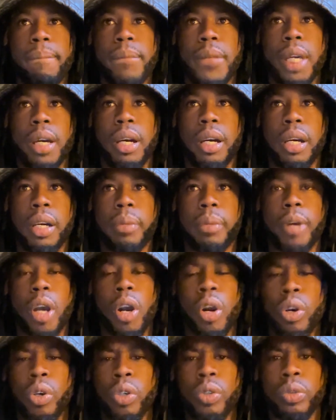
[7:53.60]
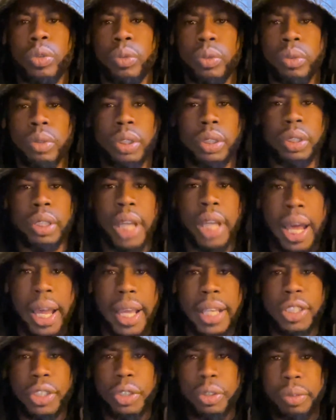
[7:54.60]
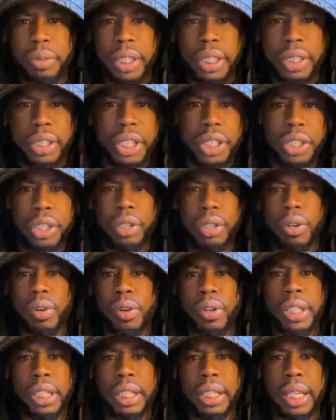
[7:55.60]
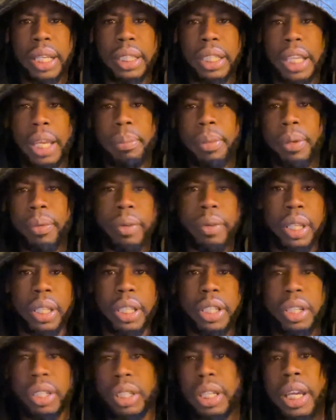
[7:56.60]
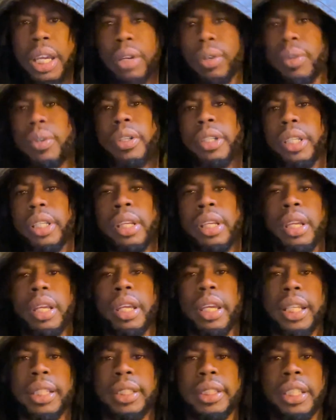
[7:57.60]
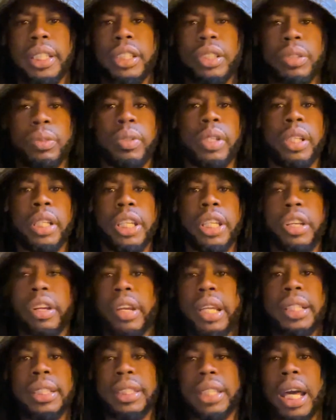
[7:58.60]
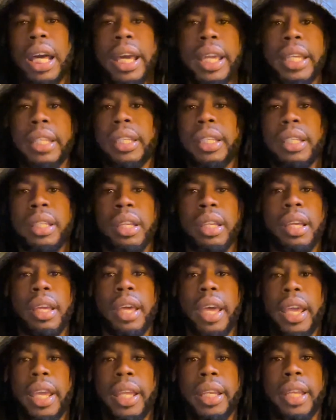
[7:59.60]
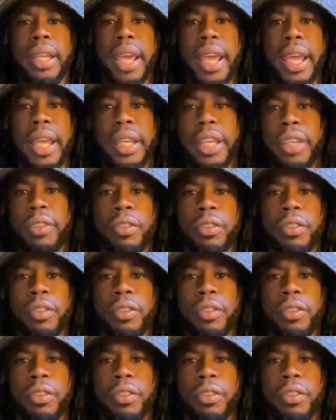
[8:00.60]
oh, guys, you really think you're horny like that, but really you're not horny. It's really your anxiety. And if